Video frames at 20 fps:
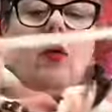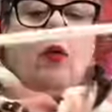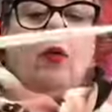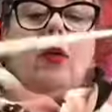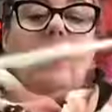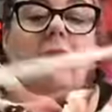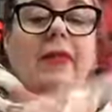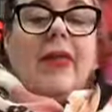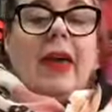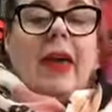
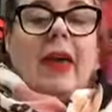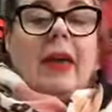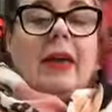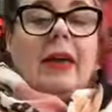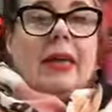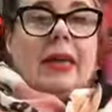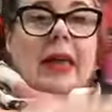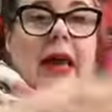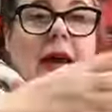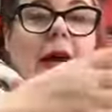all of that
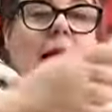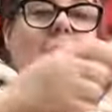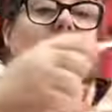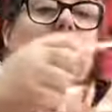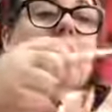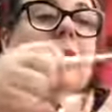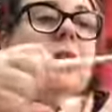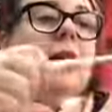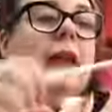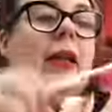
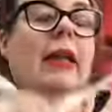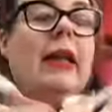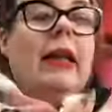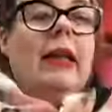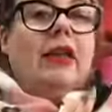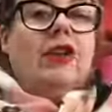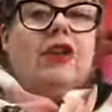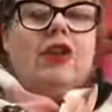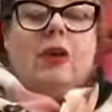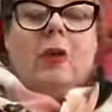yarn
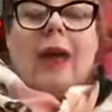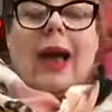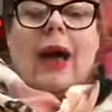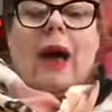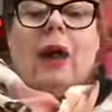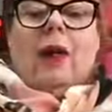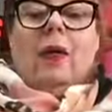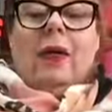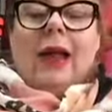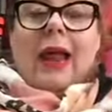into
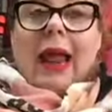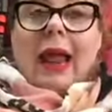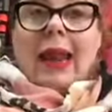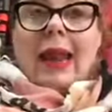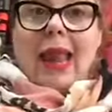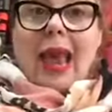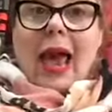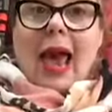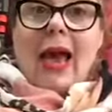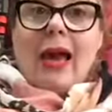our
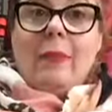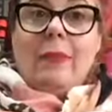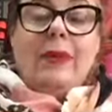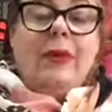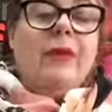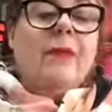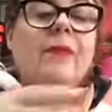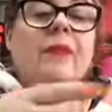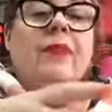lap